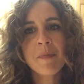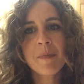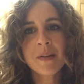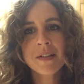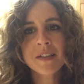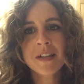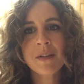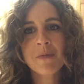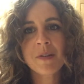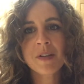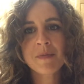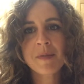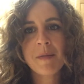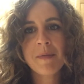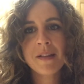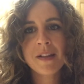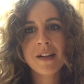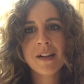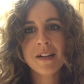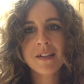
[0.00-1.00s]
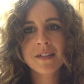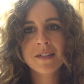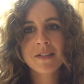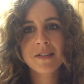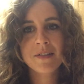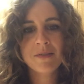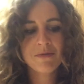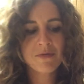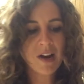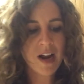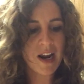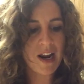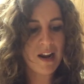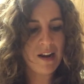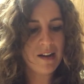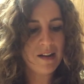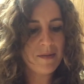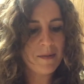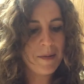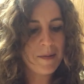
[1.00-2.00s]
a biscuit, which maybe that is right.
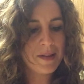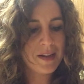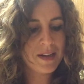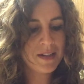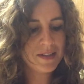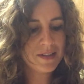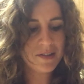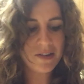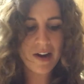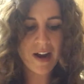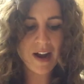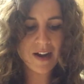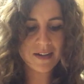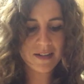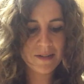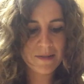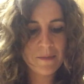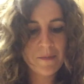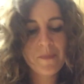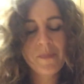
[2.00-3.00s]
Maybe that is correct.